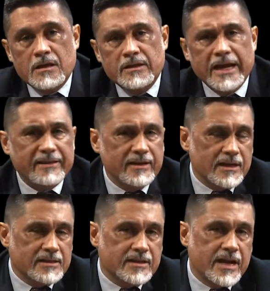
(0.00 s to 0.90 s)
The ideal
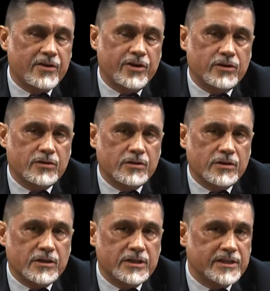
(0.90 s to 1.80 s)
scenario
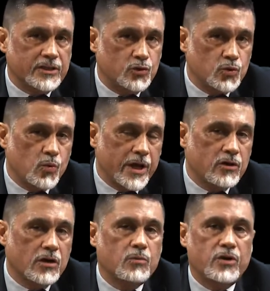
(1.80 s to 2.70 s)
is a two-way
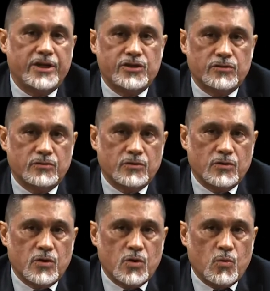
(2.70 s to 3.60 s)
collaboration
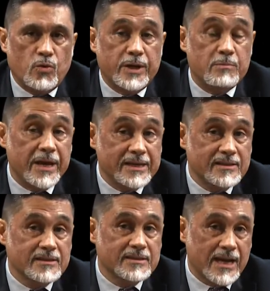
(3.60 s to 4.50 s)
where a
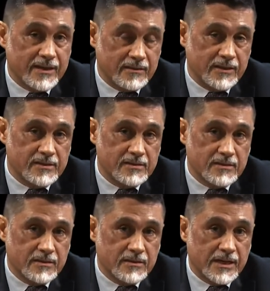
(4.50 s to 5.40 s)
basic scientist
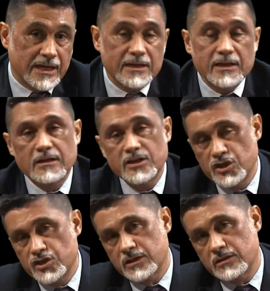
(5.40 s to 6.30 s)
and a
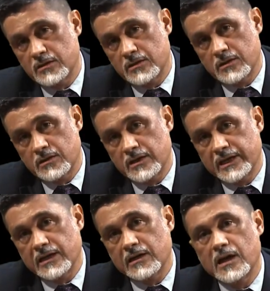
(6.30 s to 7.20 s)
clinician
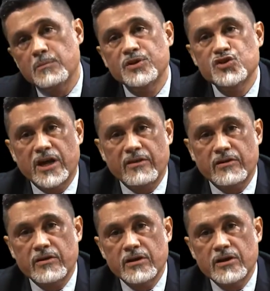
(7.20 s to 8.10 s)
can help each other
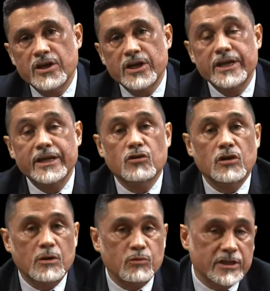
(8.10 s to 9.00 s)
in a
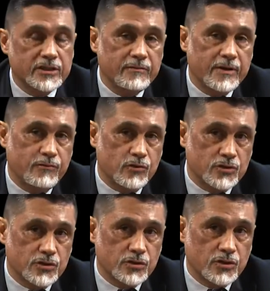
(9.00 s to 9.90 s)
collaborative
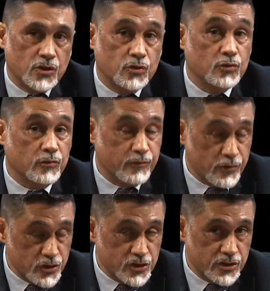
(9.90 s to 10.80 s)
effort to
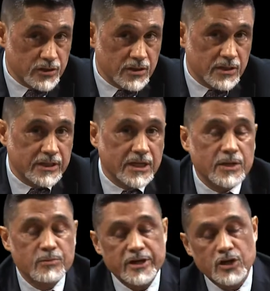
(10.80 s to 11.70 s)
first
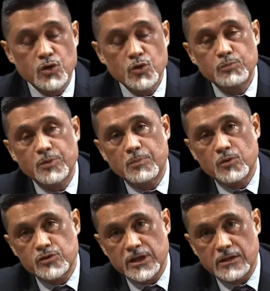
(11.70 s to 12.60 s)
deliver a good
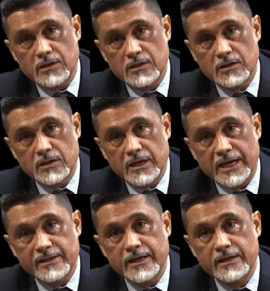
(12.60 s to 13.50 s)
proposal
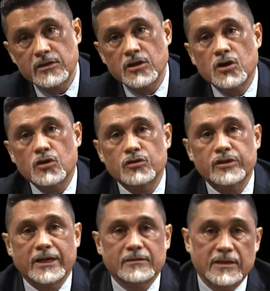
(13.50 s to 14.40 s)
and then
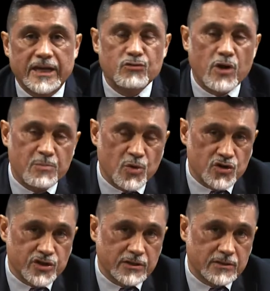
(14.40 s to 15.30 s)
conduct a great
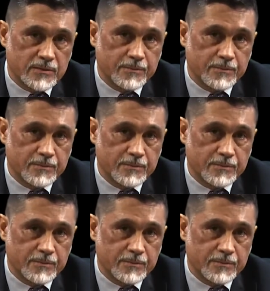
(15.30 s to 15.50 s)
project.